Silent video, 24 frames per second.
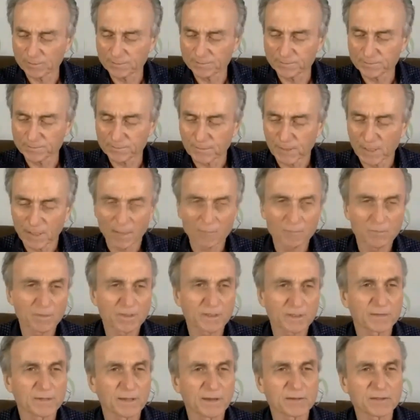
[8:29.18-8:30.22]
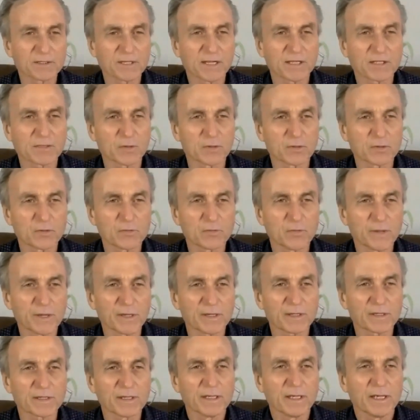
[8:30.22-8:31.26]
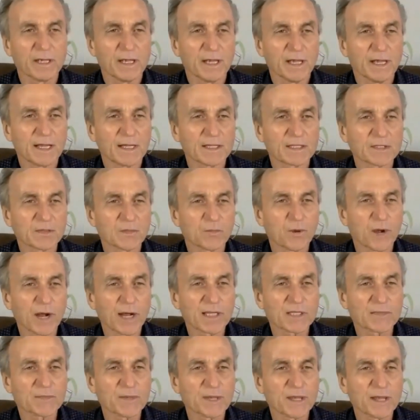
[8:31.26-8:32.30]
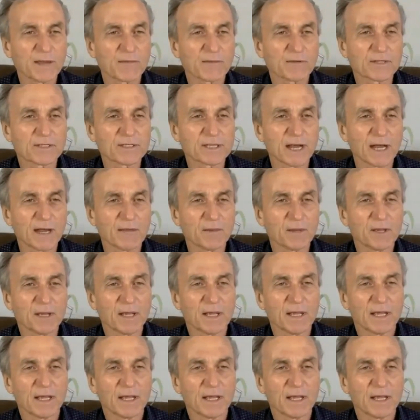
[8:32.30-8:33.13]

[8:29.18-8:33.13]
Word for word: that was a nice one. You pick and surprise me every time.